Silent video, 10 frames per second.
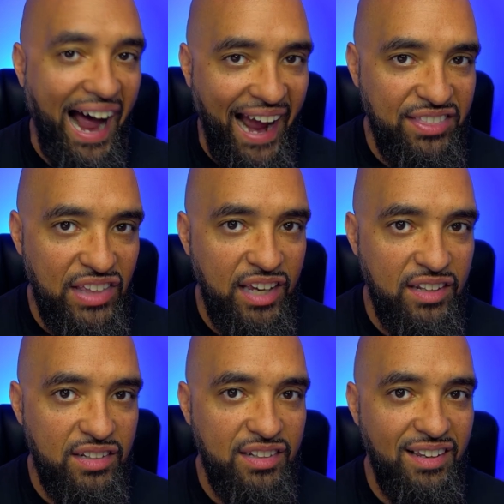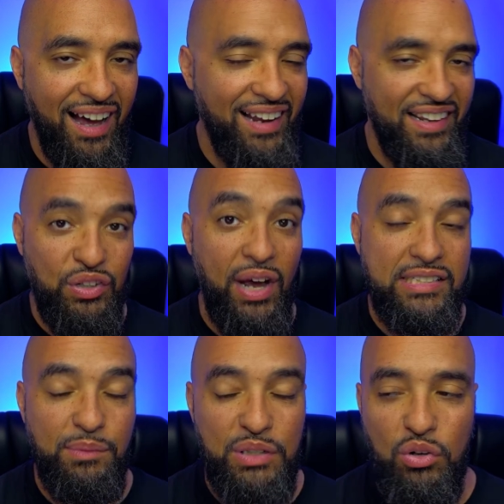I think. And you guys
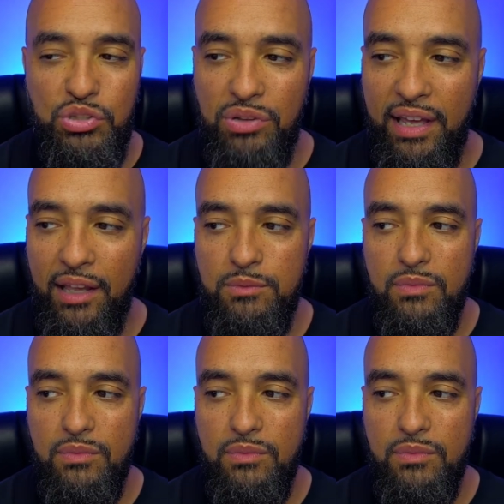let me know what you think.